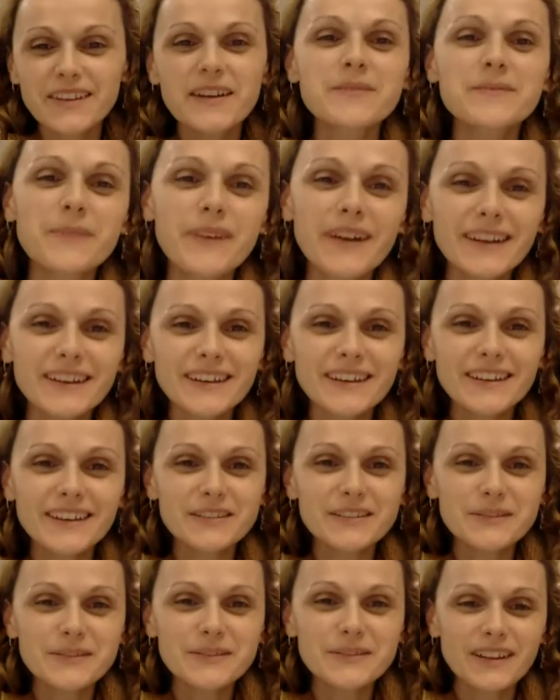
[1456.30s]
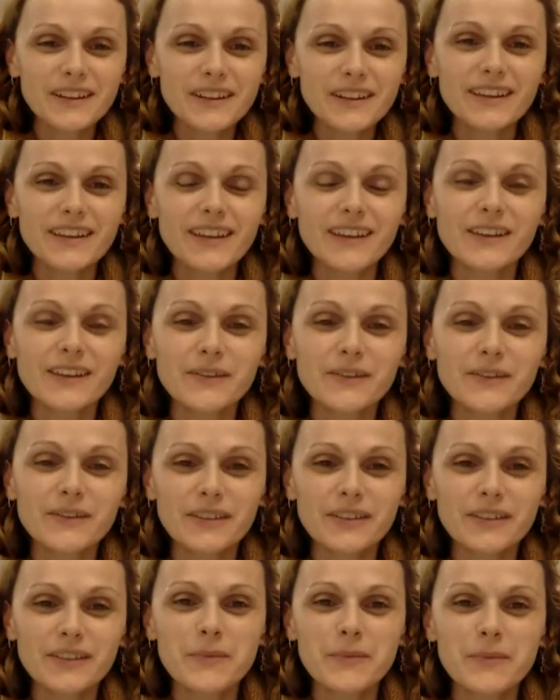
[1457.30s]
Brian, I just want to thank you for
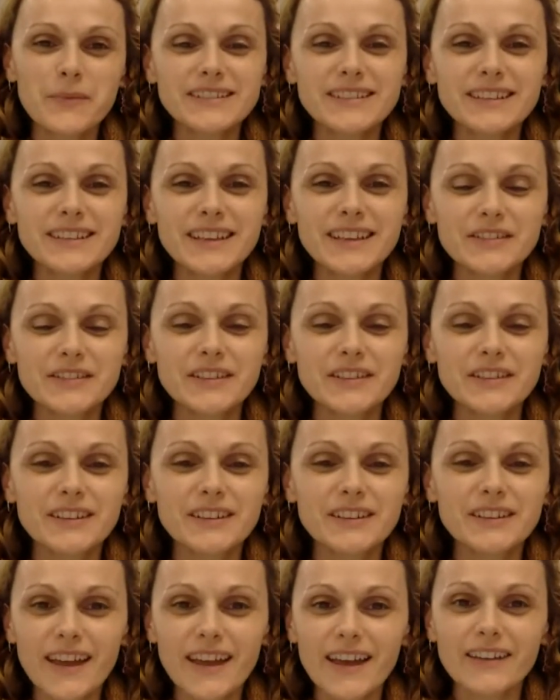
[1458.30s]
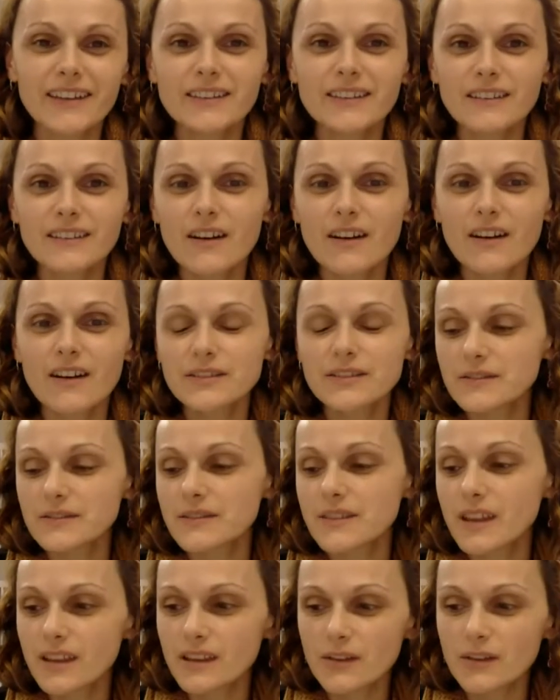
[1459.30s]
that presentation, and also
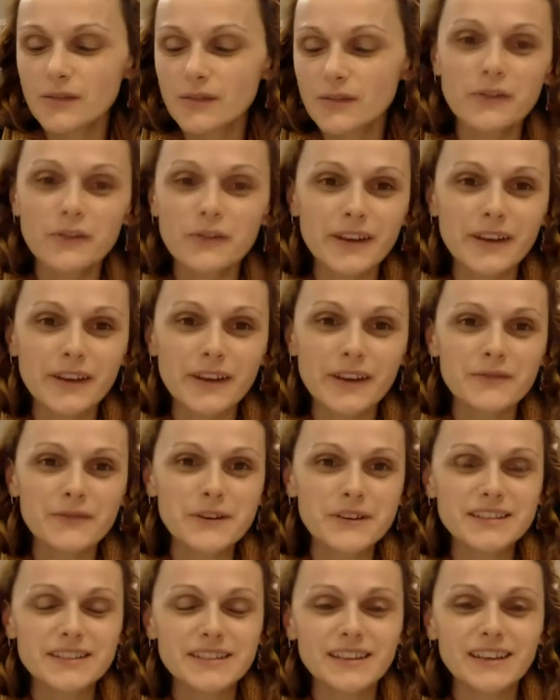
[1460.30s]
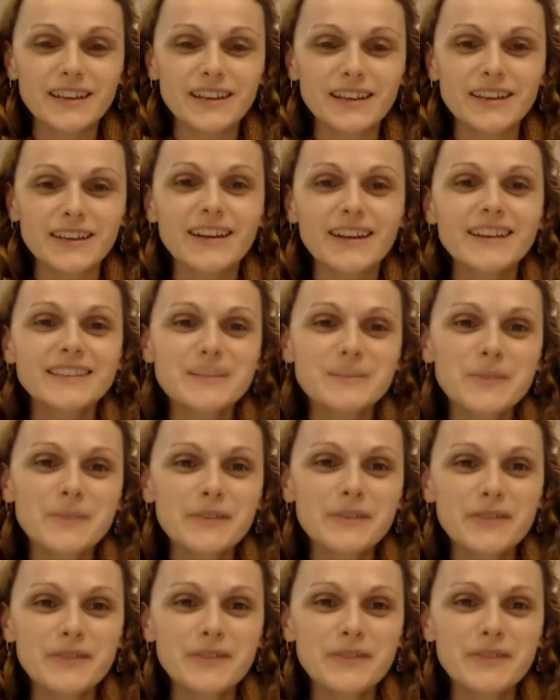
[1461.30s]
thank you for reinforcing some
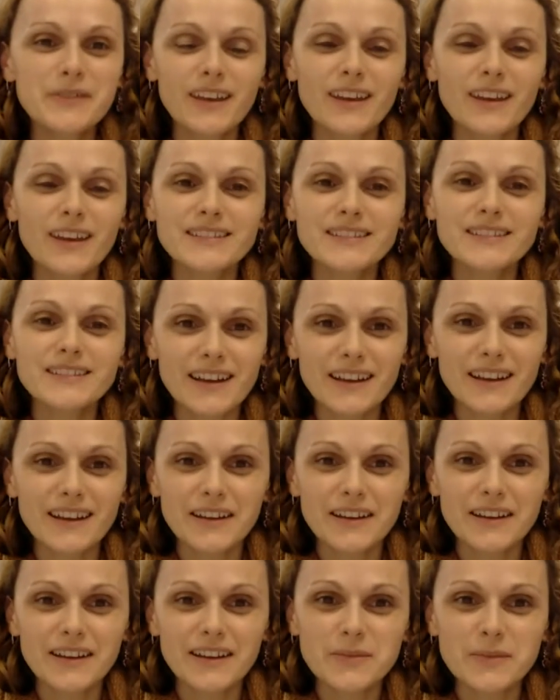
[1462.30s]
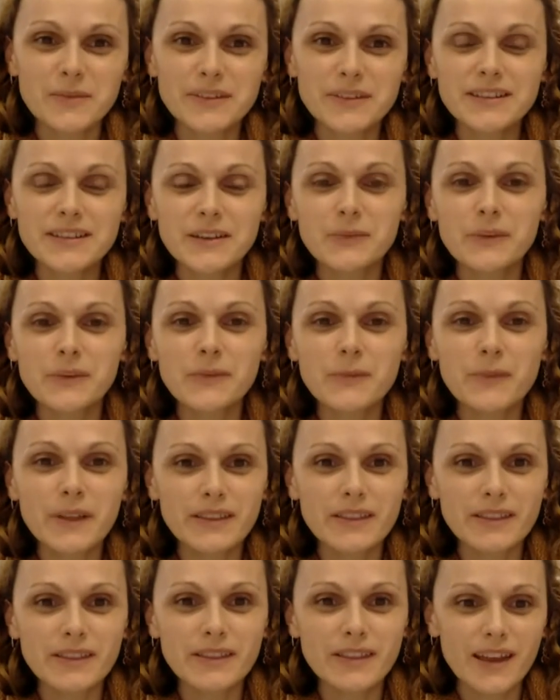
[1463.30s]
of the design elements that we've
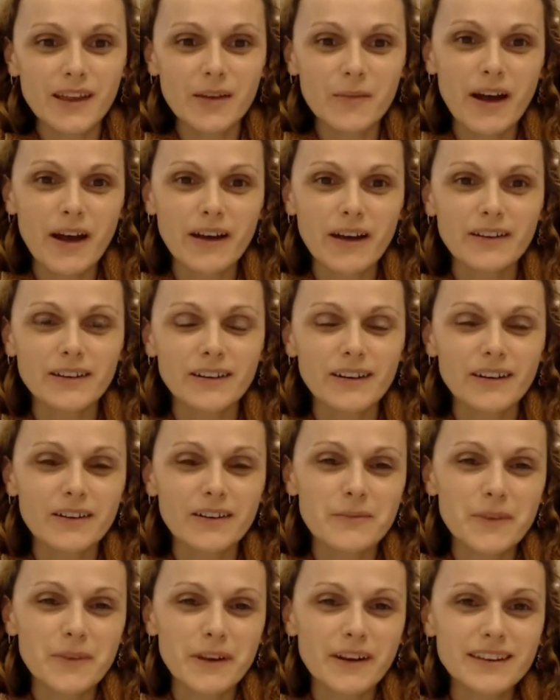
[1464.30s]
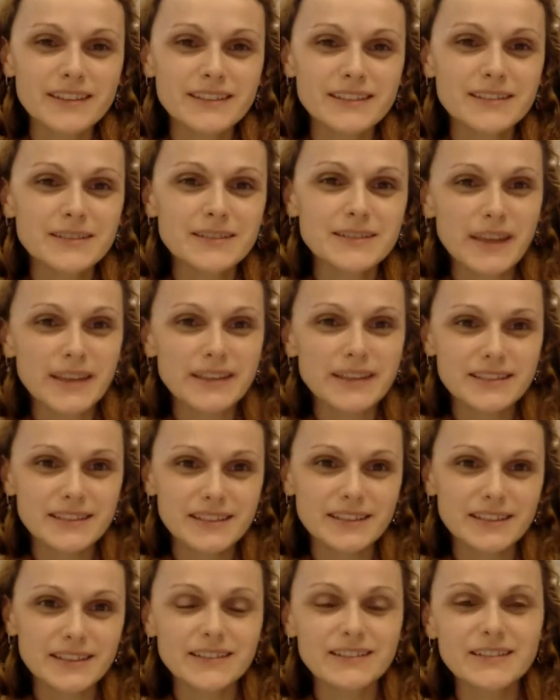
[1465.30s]
been thinking about in our American
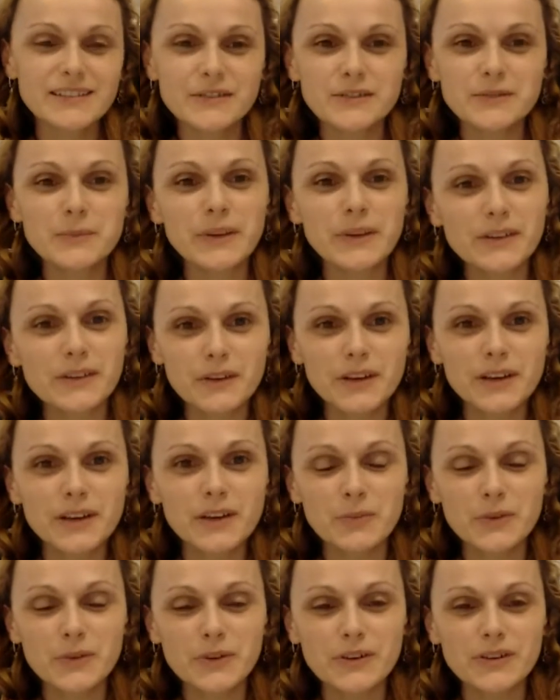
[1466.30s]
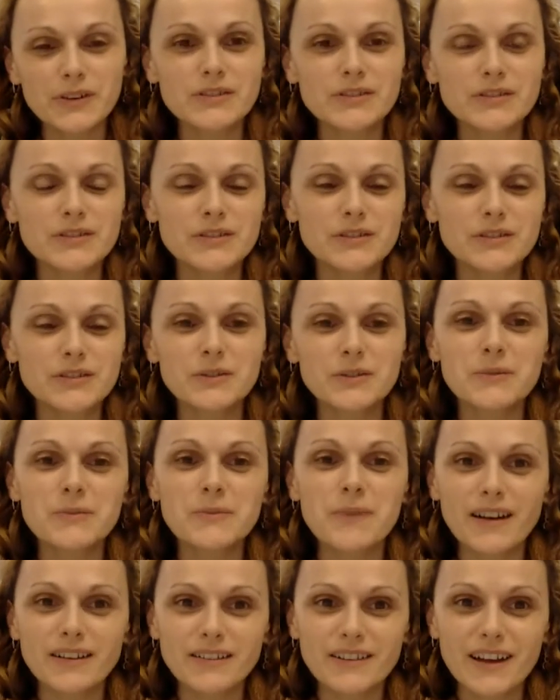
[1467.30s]
spaces. There's been a real push to
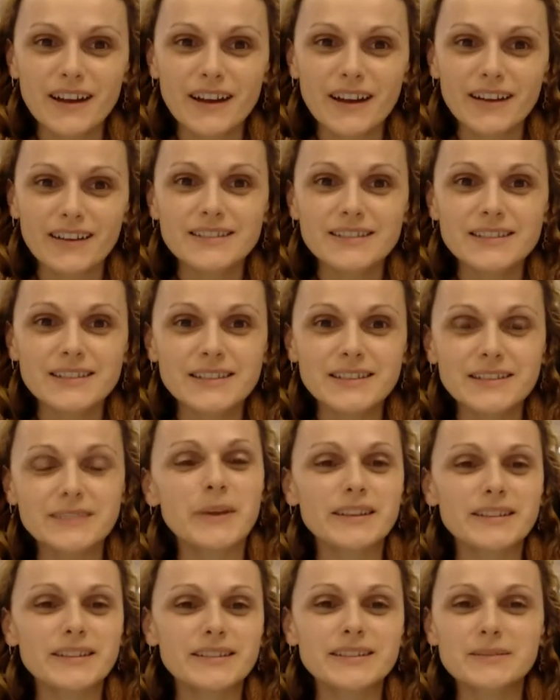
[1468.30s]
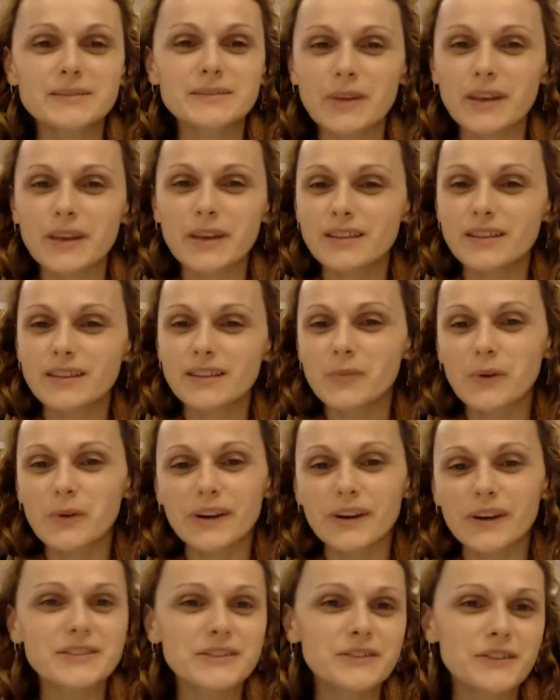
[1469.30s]
modernize these spaces, make them more
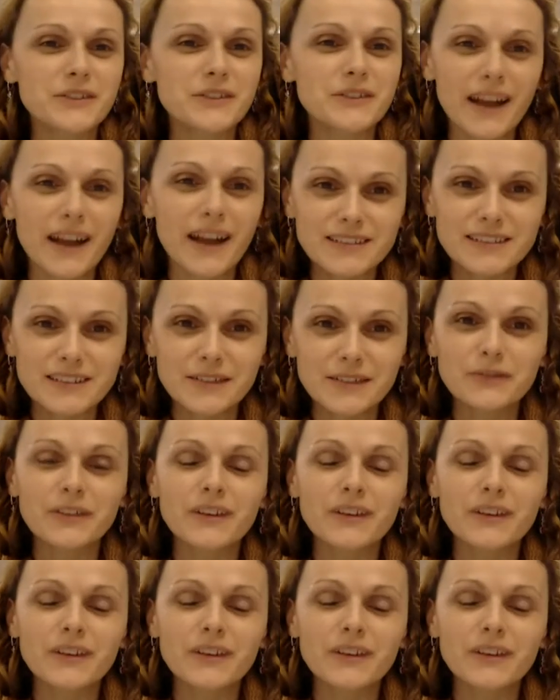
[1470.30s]
interactive,